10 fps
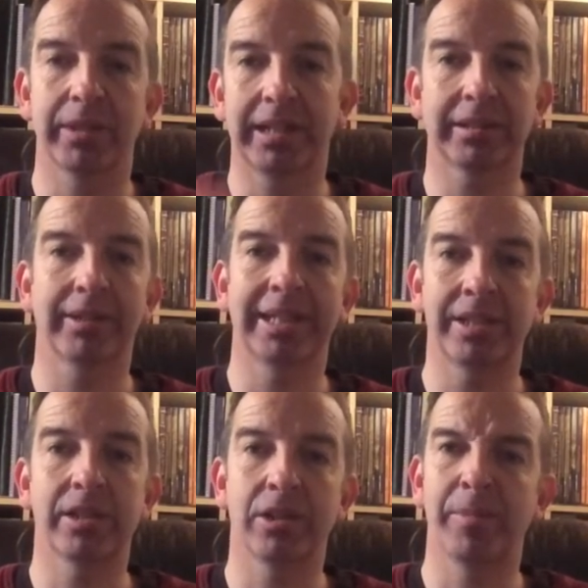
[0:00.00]
without going
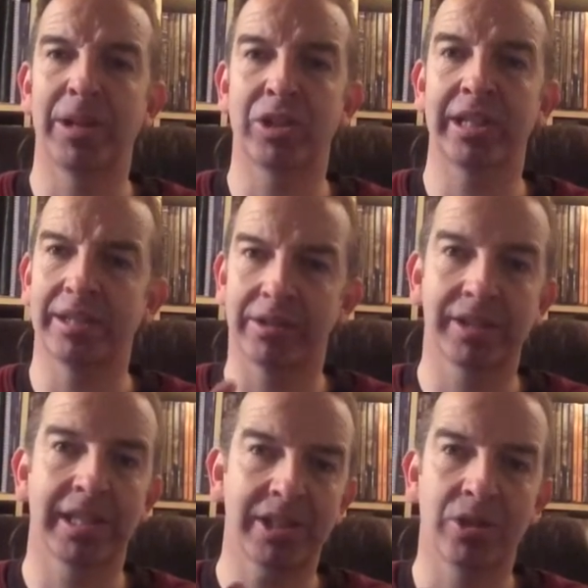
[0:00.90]
into too much detail,
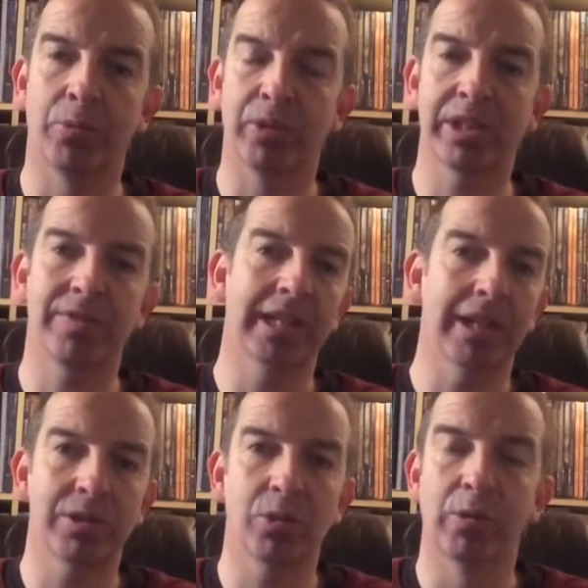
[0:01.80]
because that's not what this
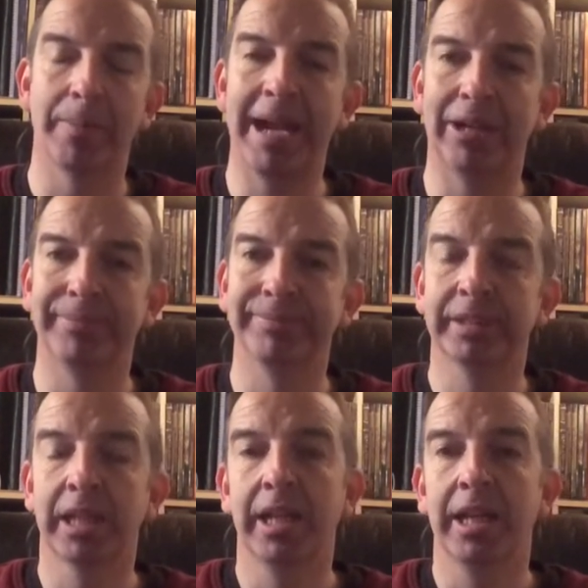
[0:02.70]
video is all about,
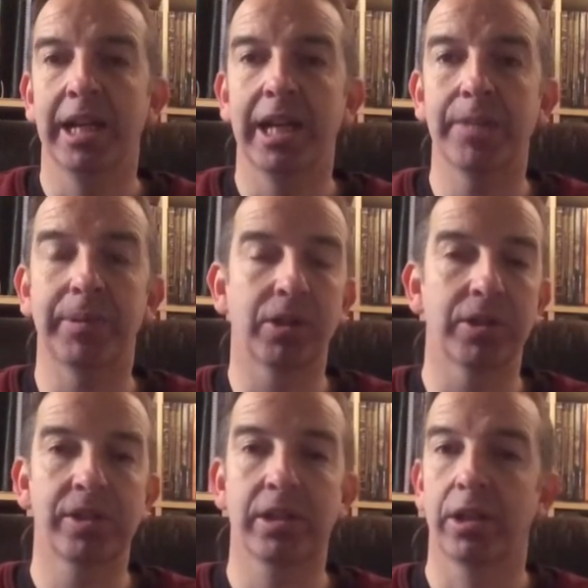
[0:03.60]
is
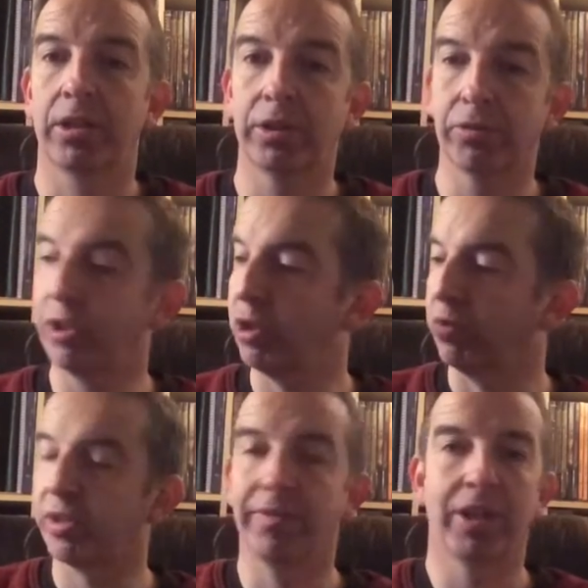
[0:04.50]
because the
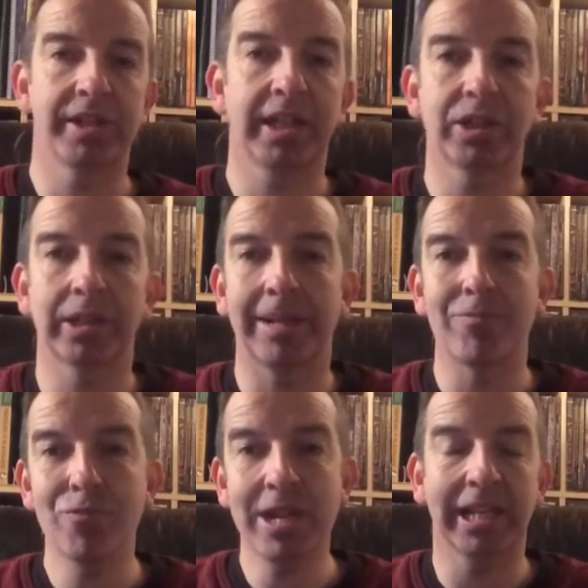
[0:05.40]
original Civilization
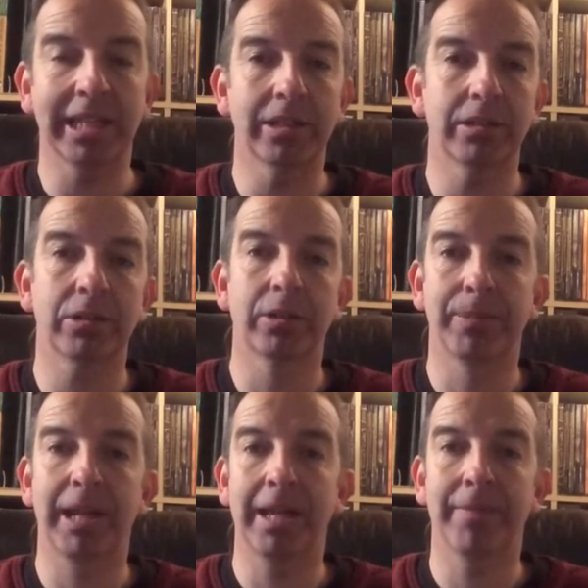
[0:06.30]
game, really, you could
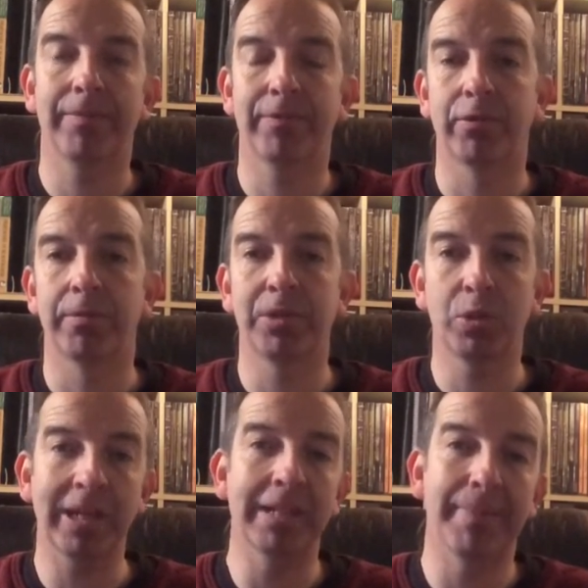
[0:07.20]
play it for
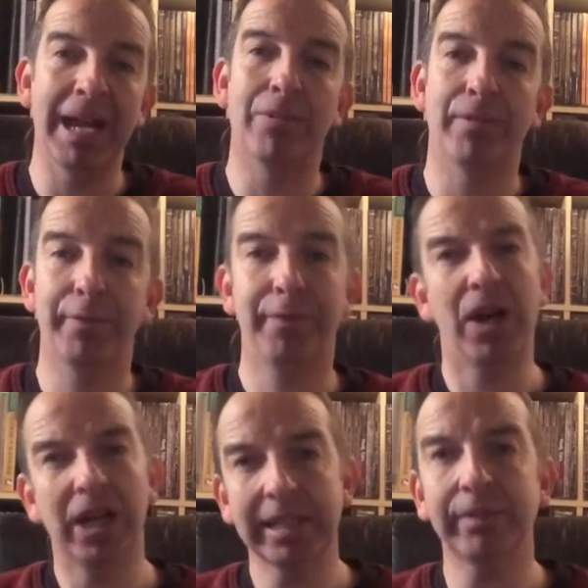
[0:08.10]
between about
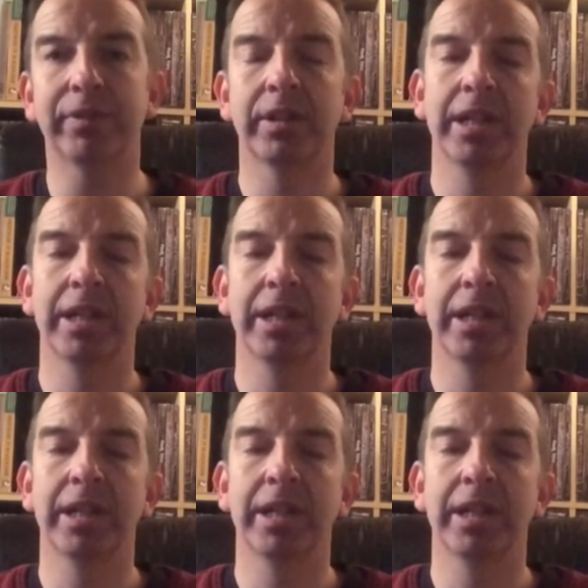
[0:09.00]
5